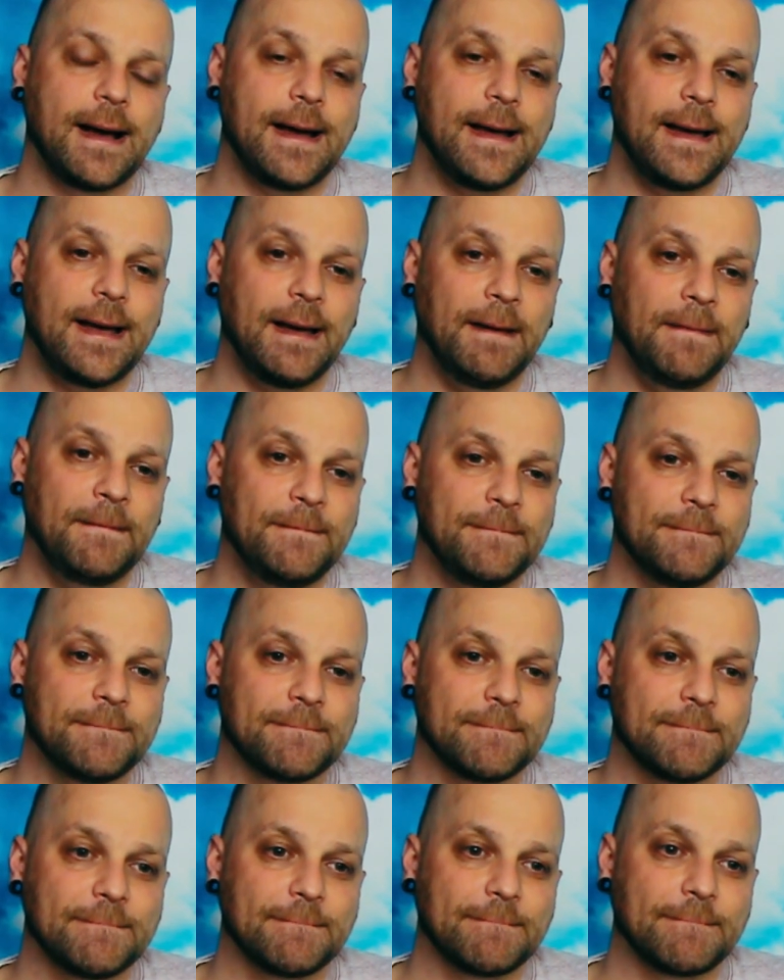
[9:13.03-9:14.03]

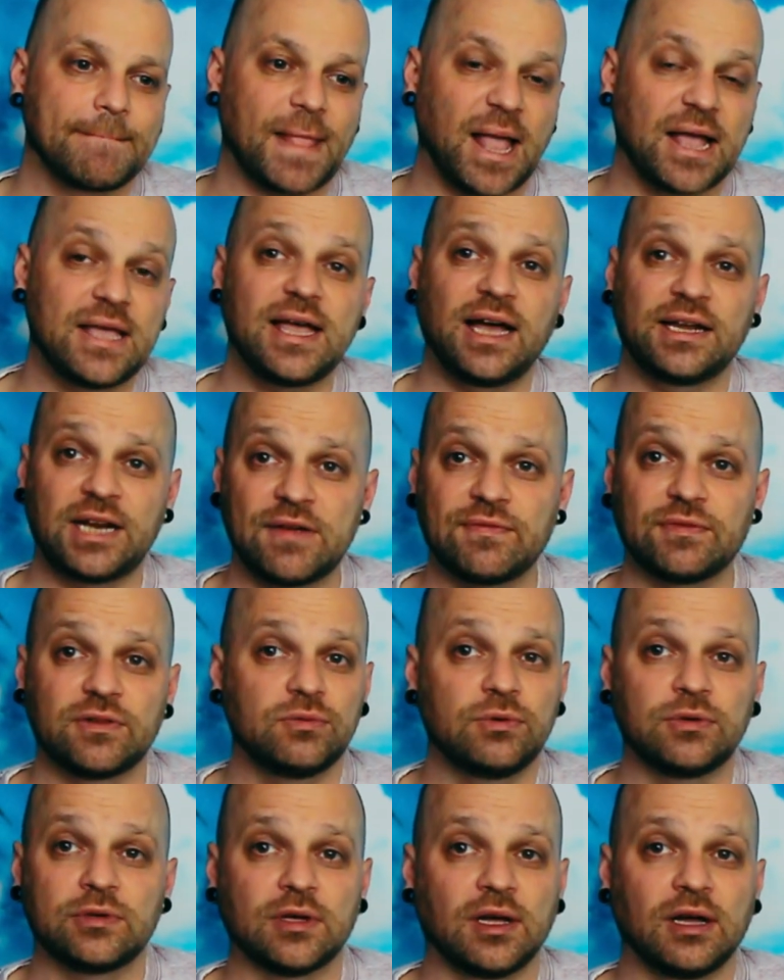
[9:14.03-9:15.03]
Yeah, I
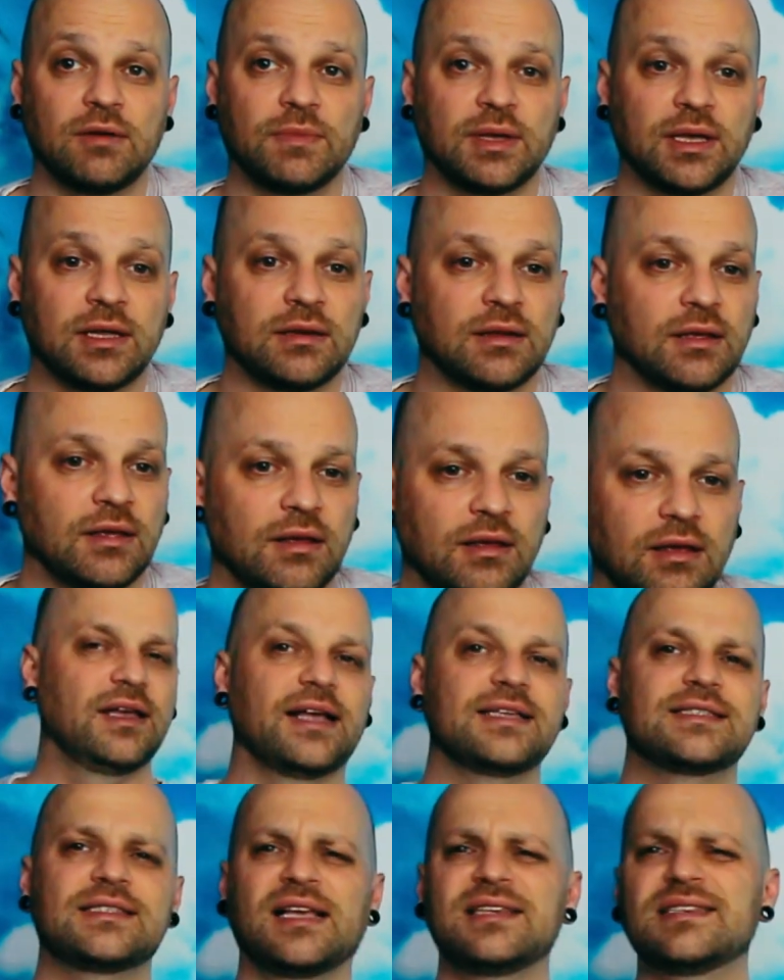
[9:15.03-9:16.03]
definitely would. I mean,
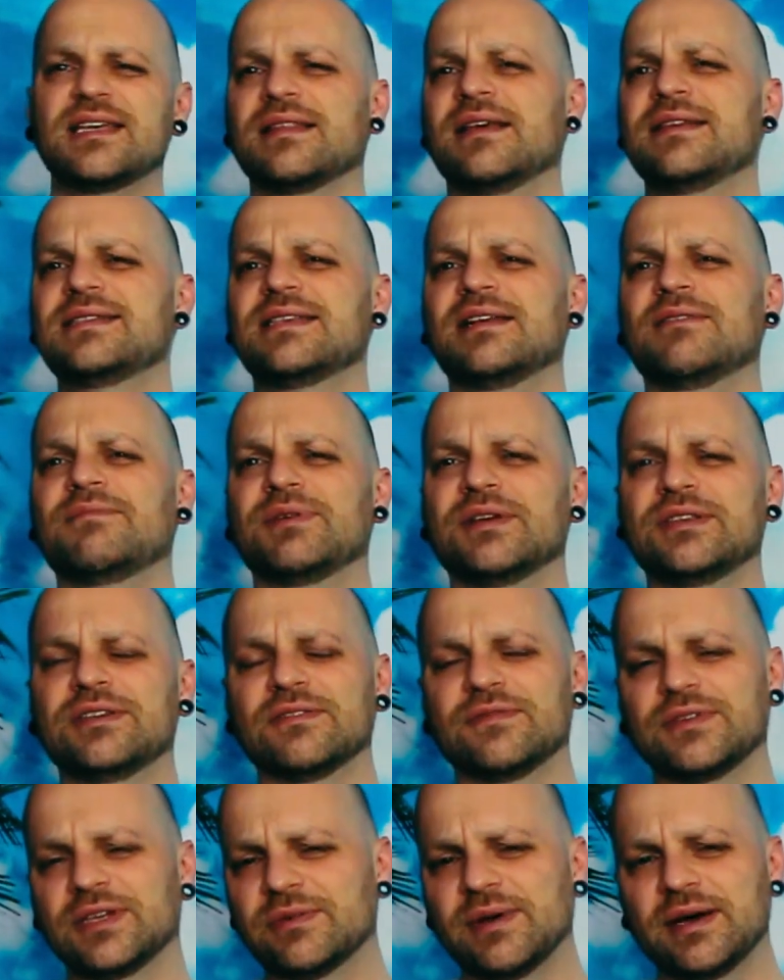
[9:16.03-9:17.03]
it's things like this that'll bring
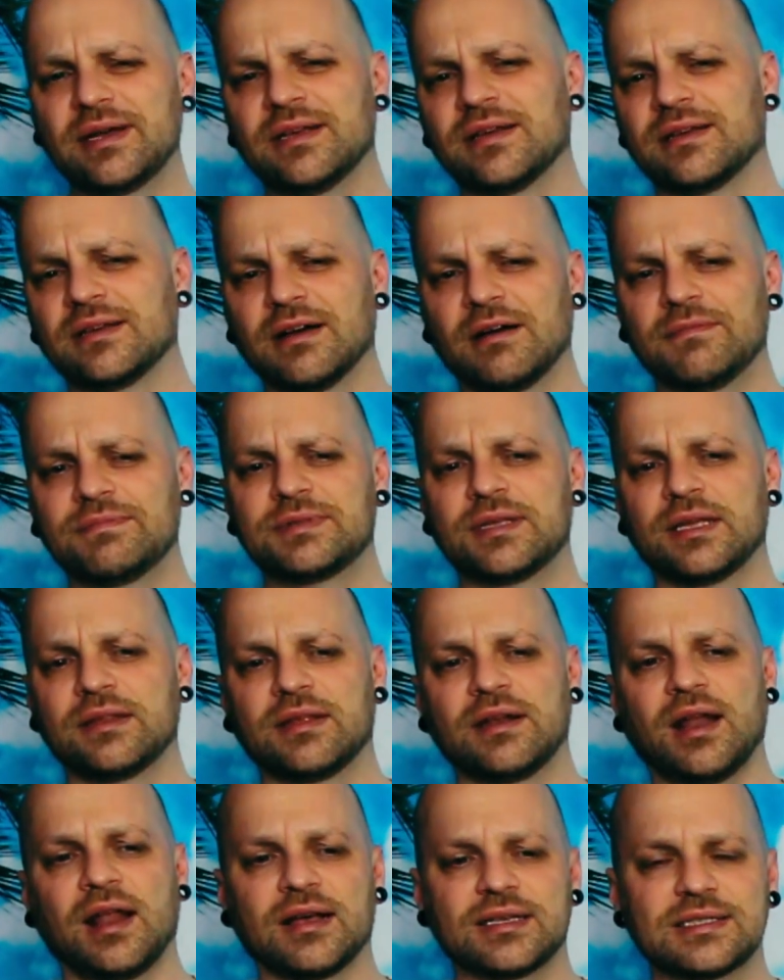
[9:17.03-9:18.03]
your video editing up to
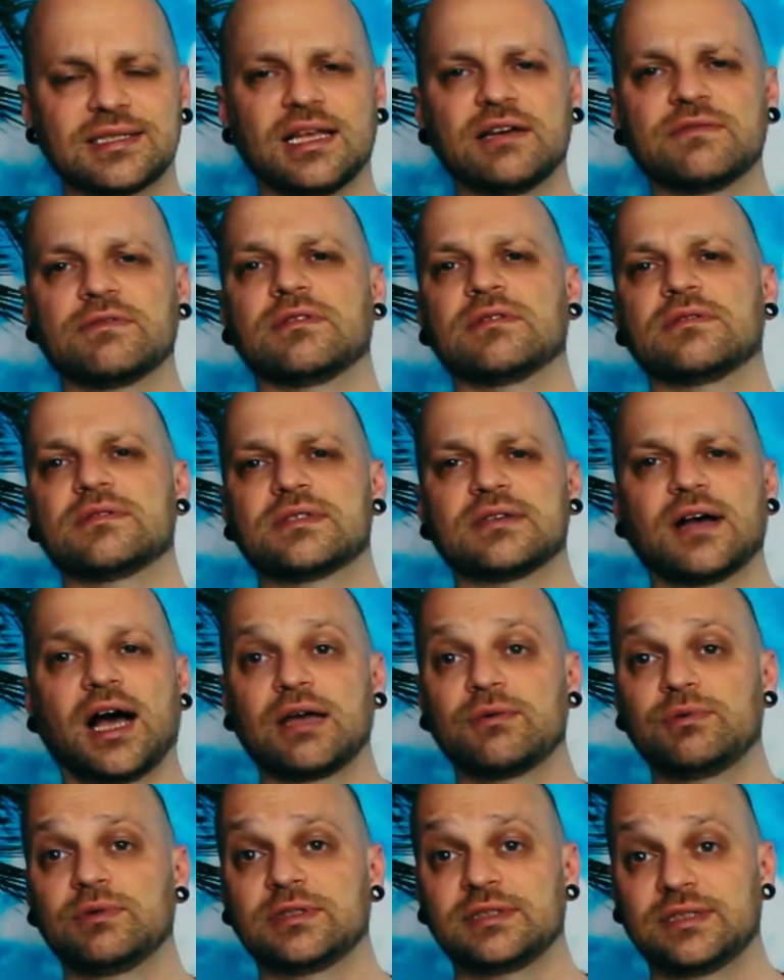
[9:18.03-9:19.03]
the next level, so
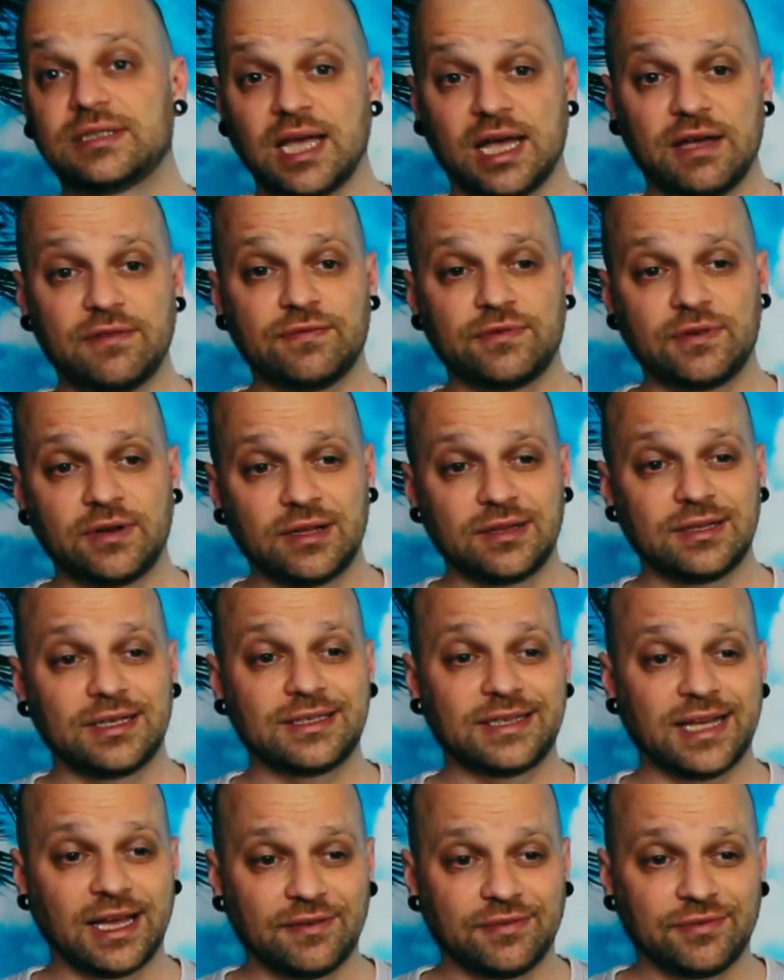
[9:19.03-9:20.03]
I would
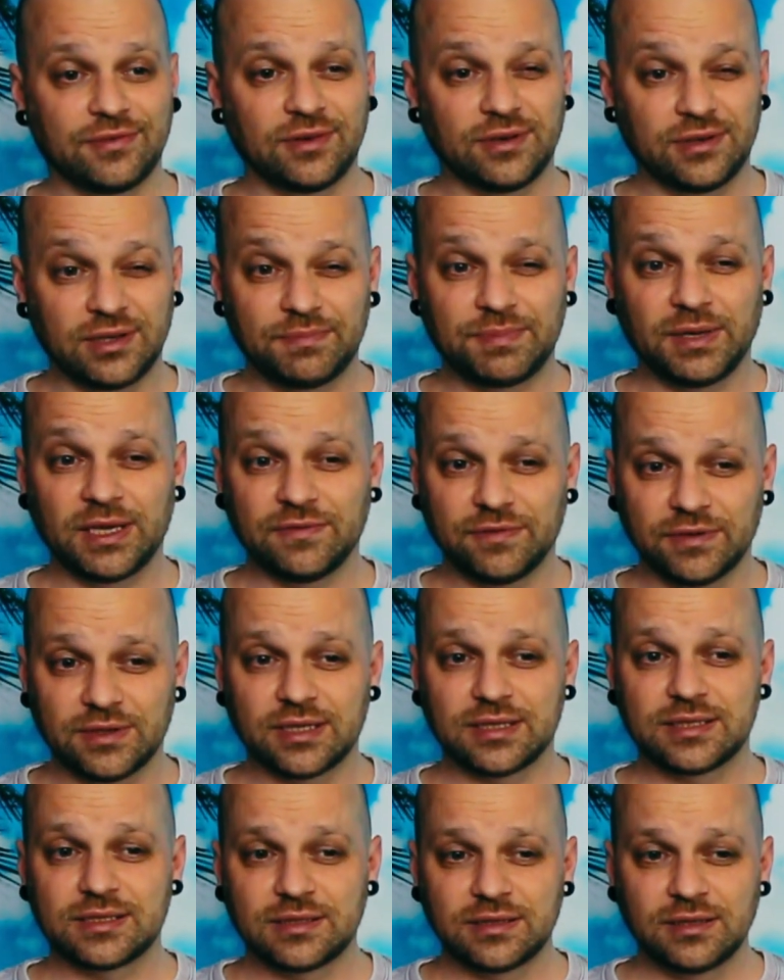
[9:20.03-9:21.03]
definitely pay for
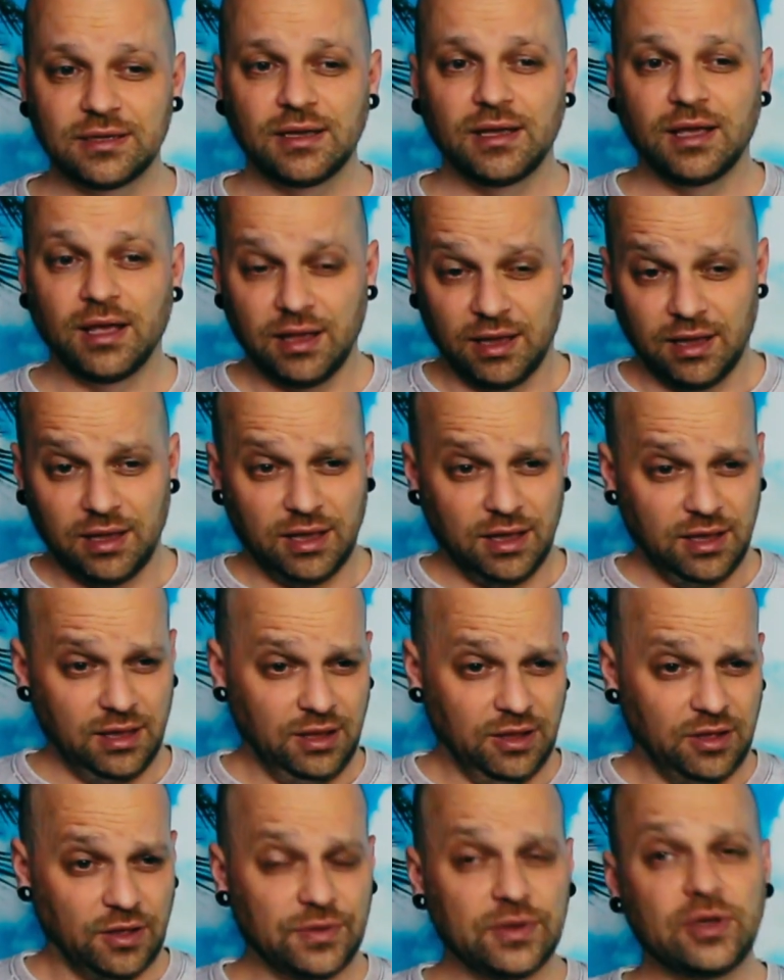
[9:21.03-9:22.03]
this.
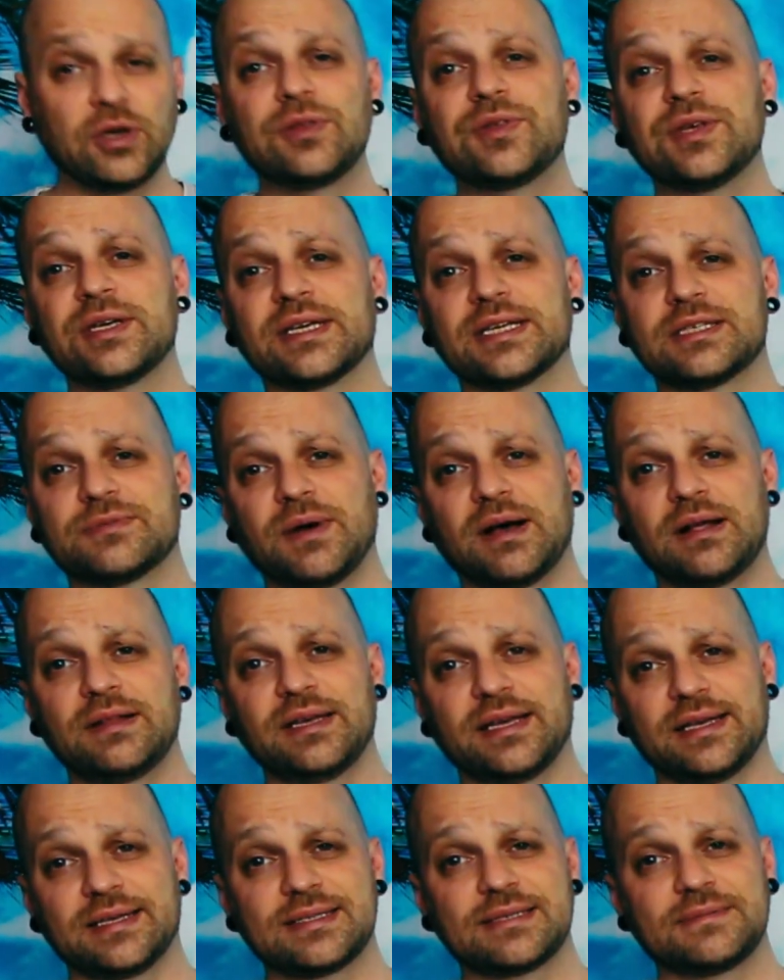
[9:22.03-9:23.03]
And the good thing as well
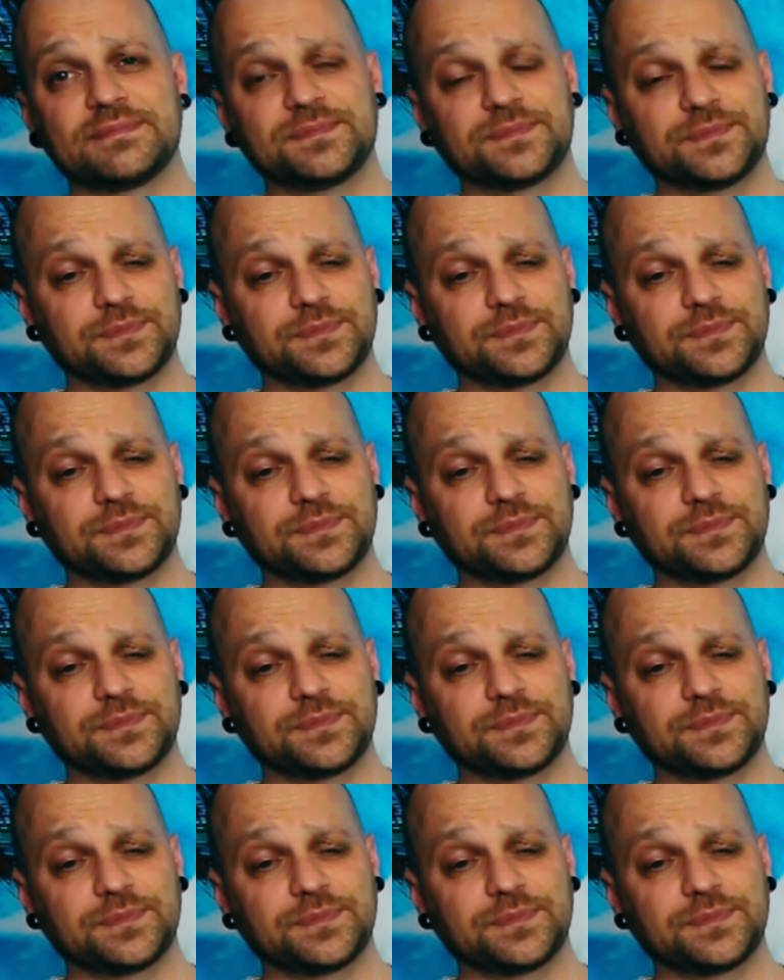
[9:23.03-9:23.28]
is,